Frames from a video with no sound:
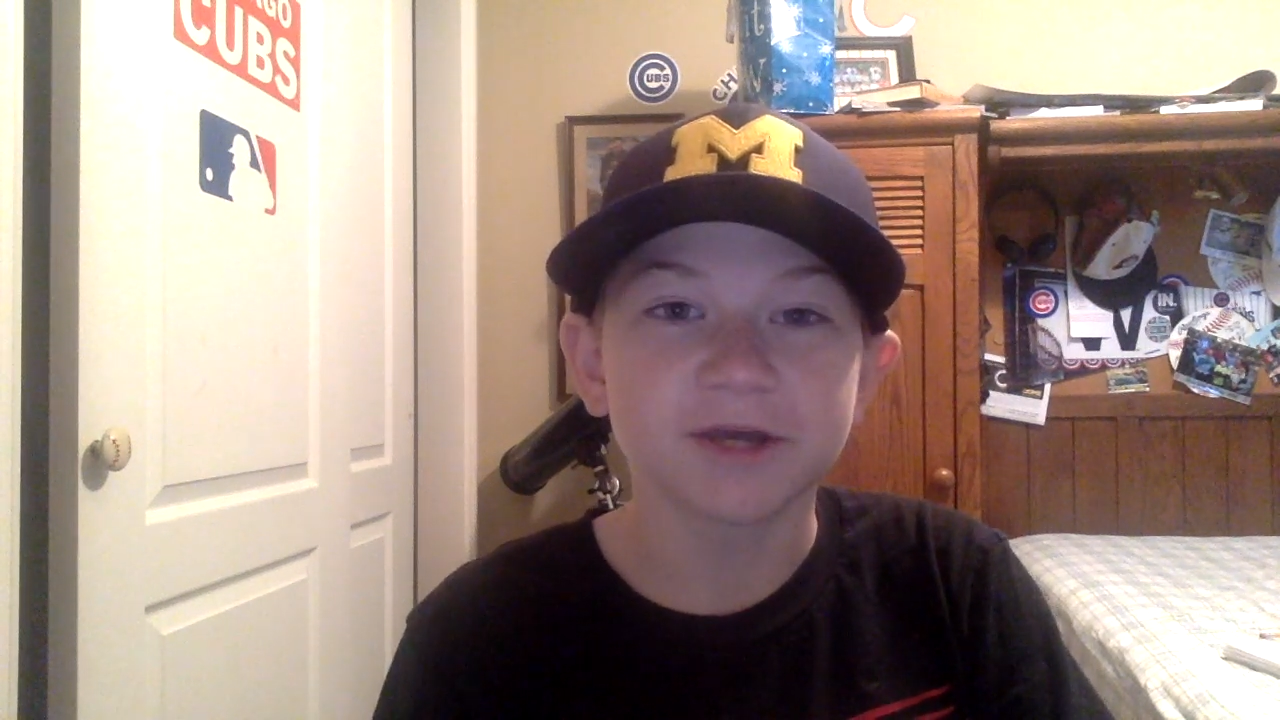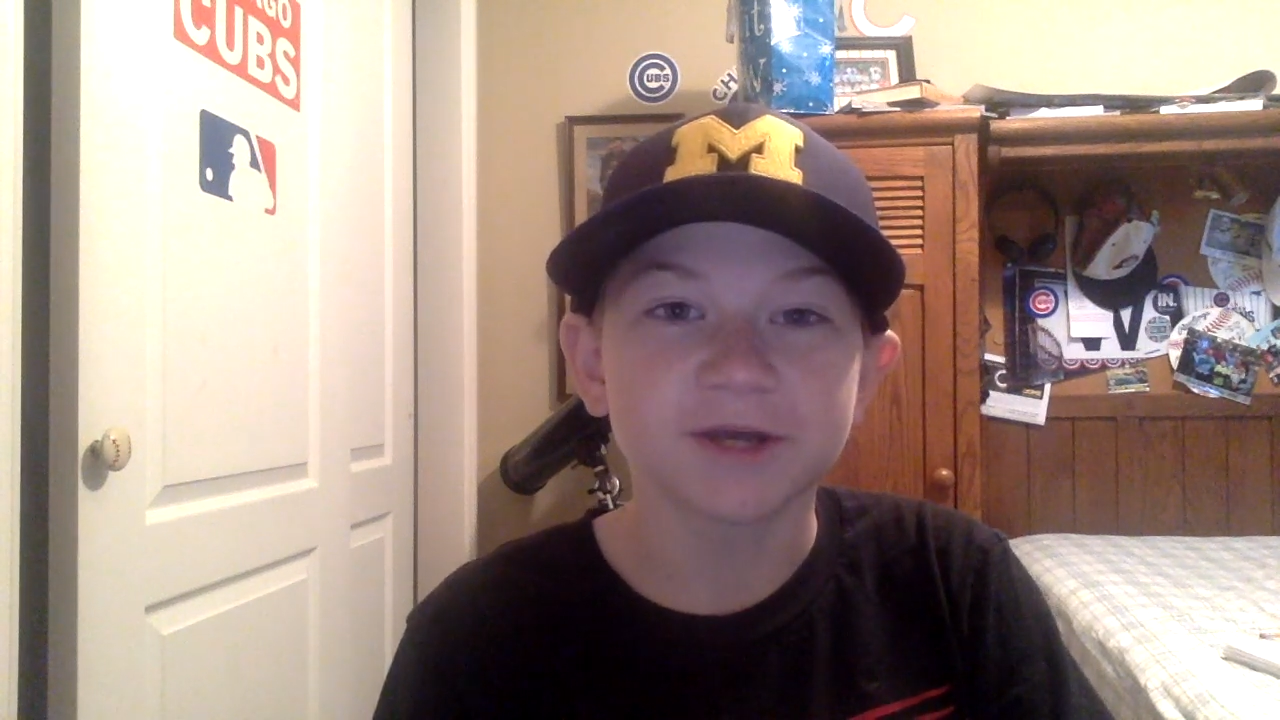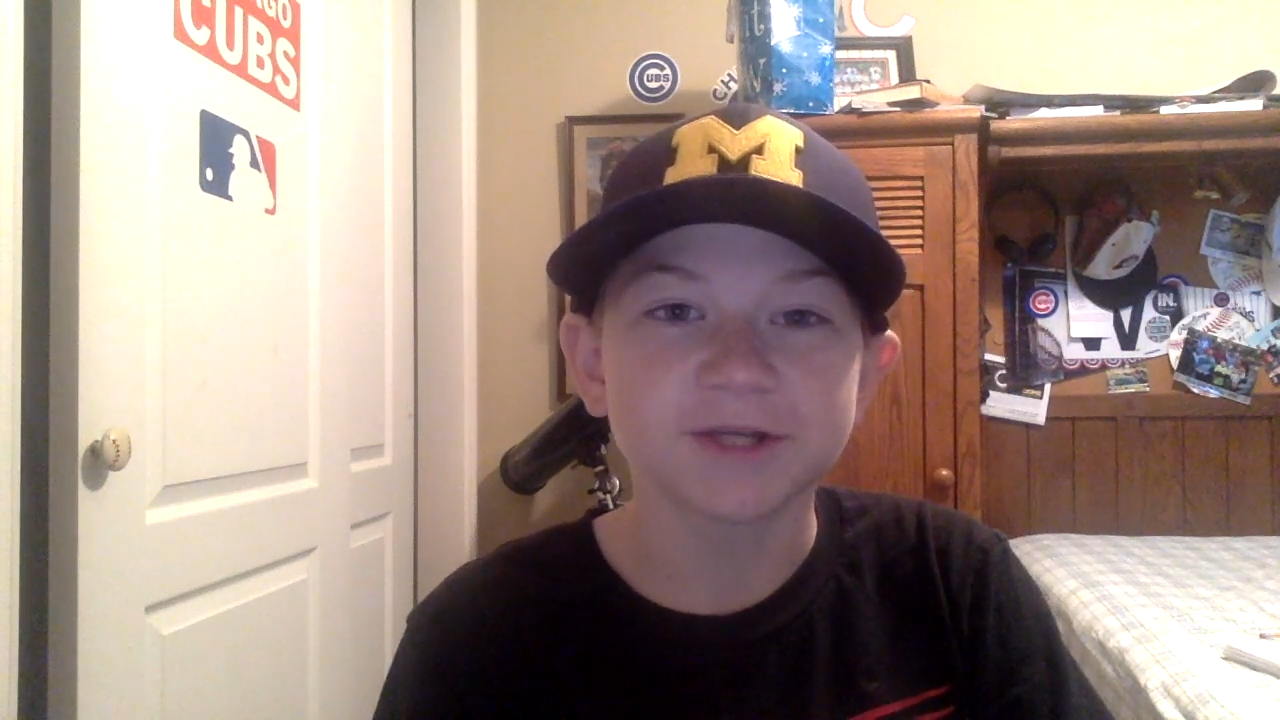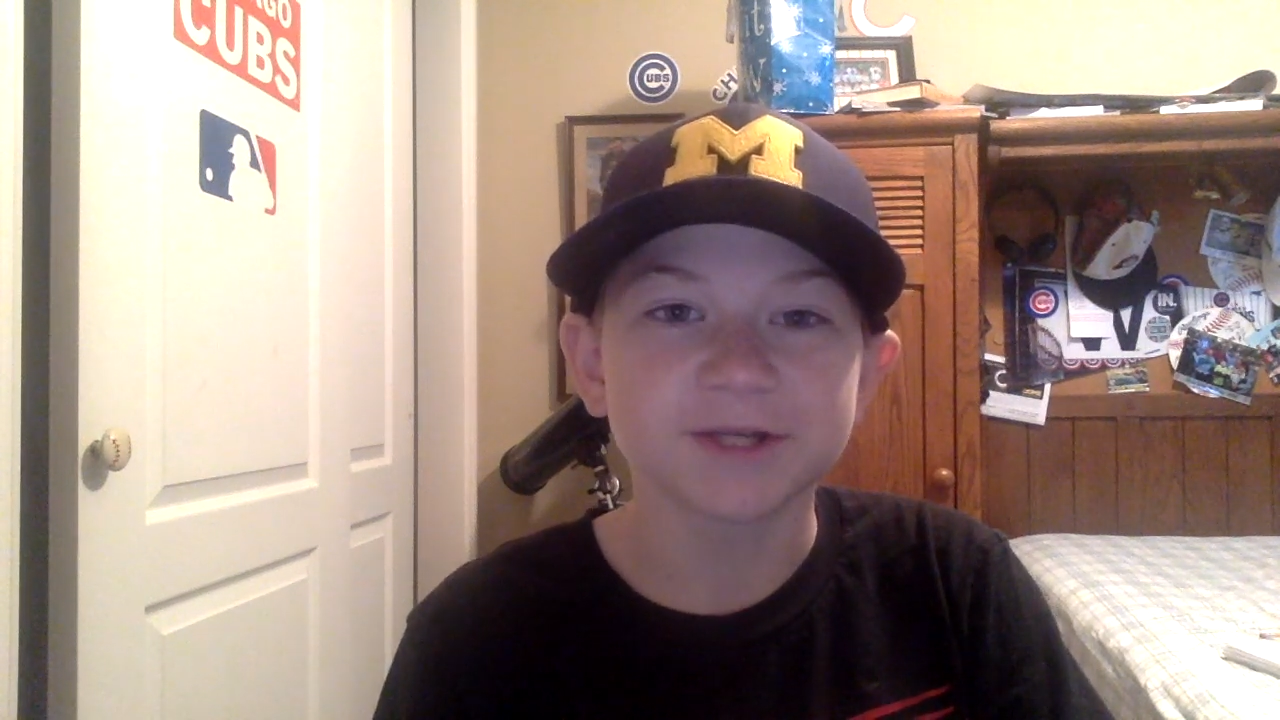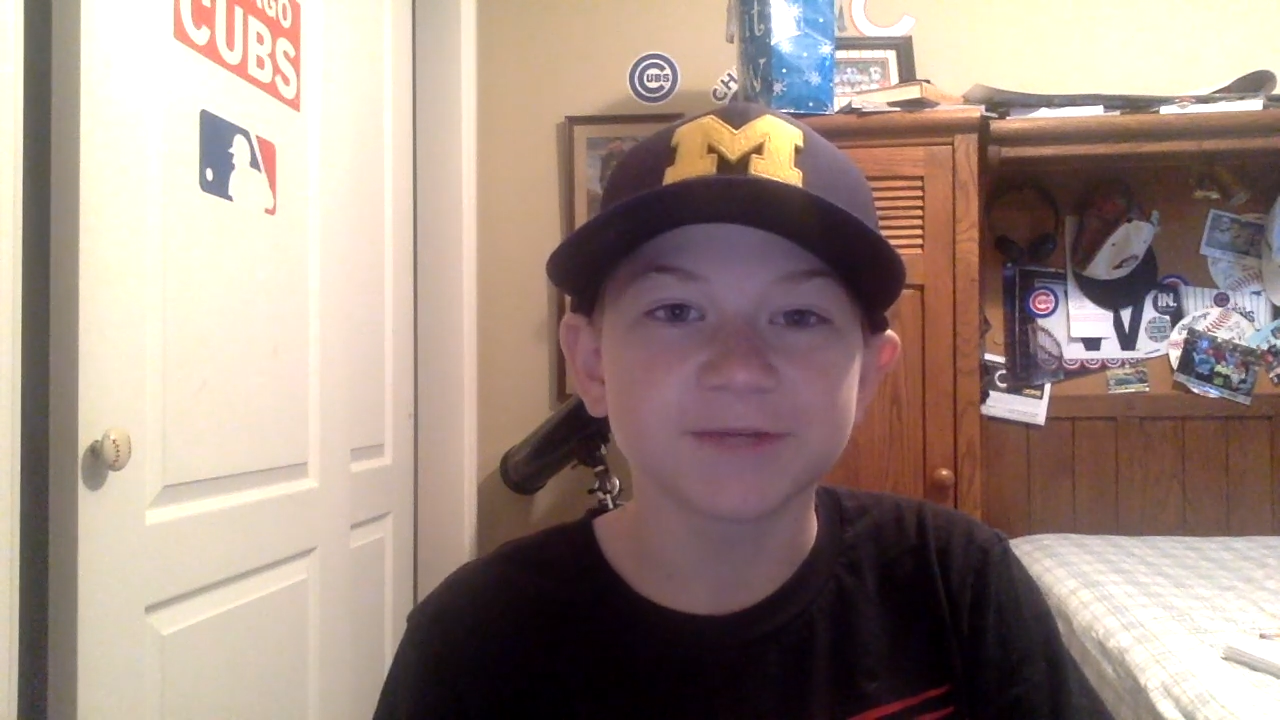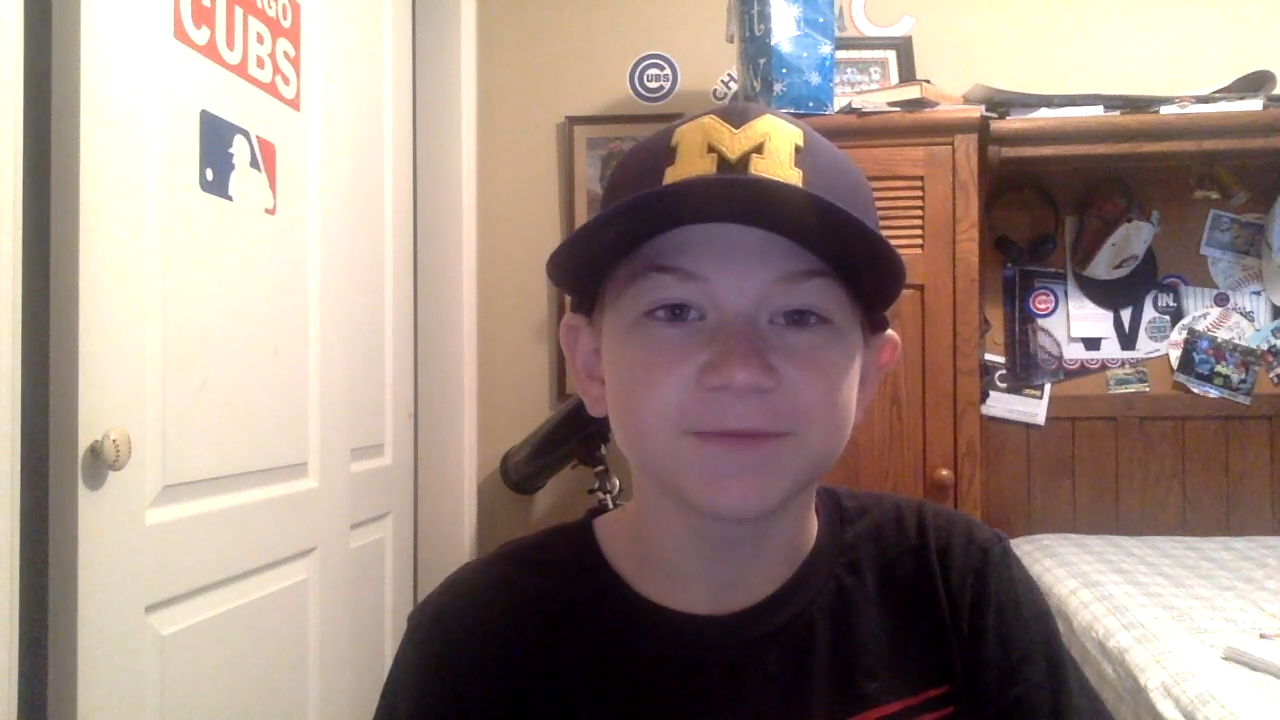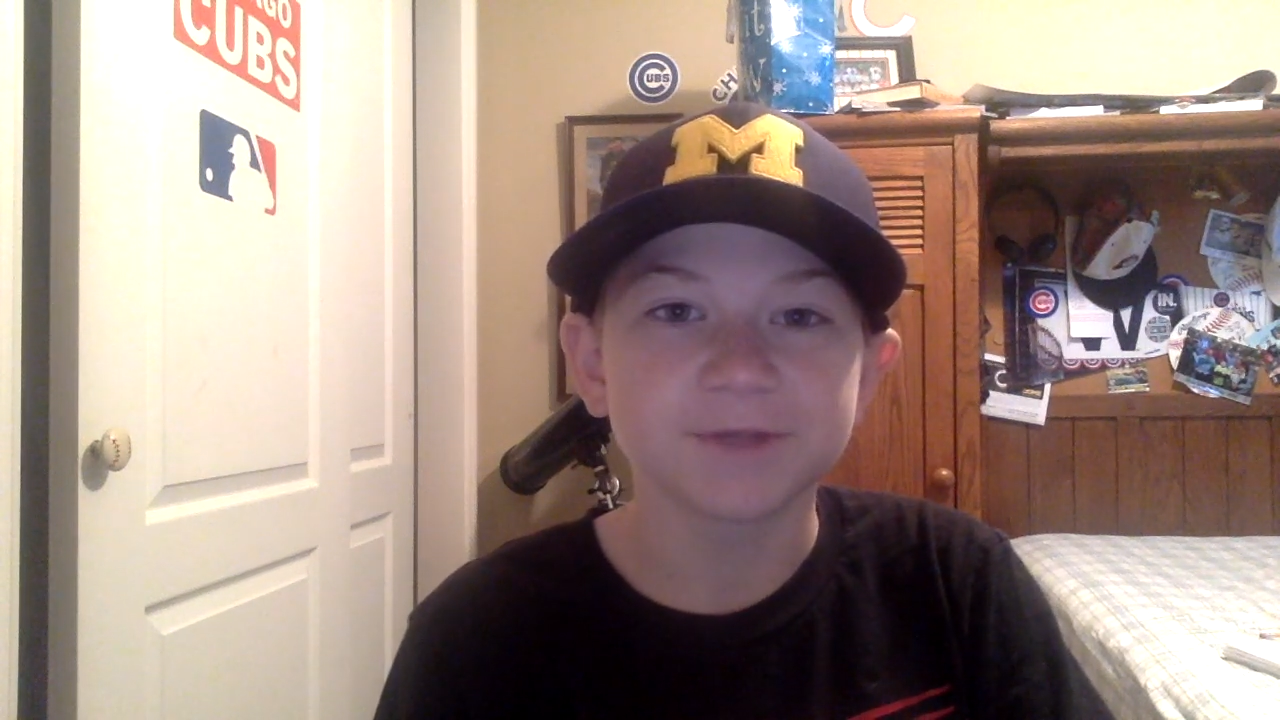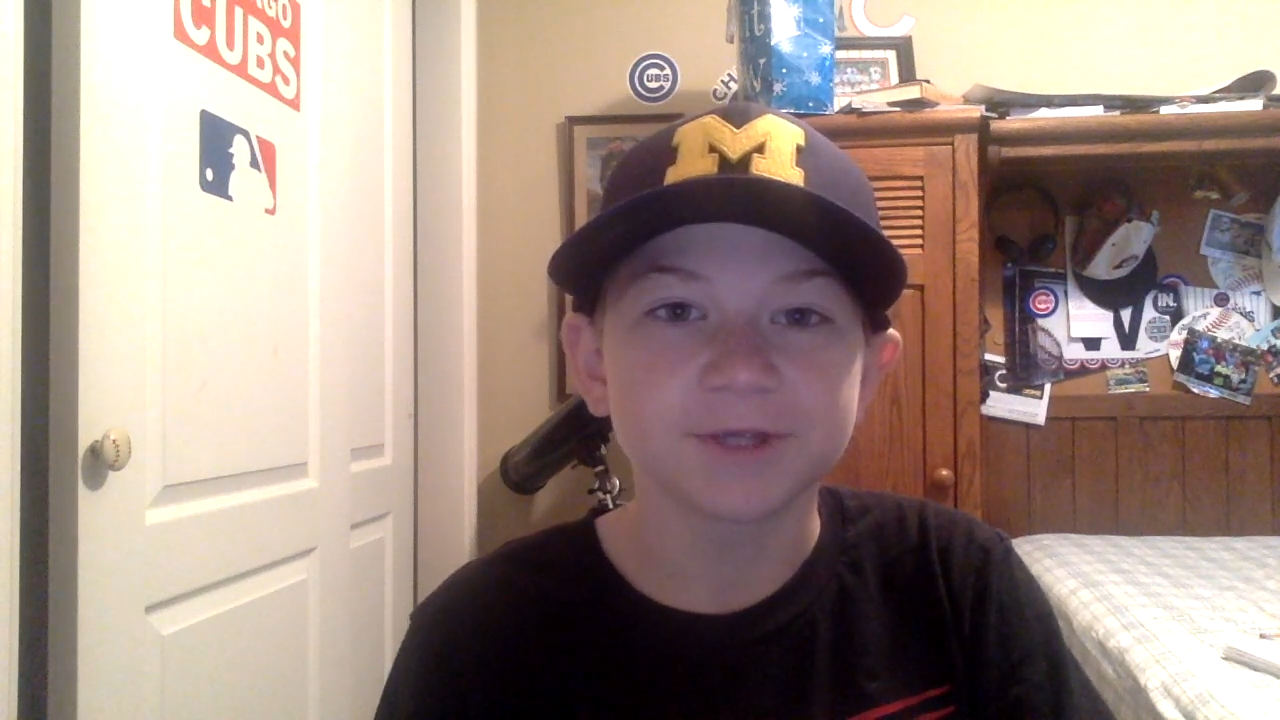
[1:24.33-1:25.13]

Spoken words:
awesome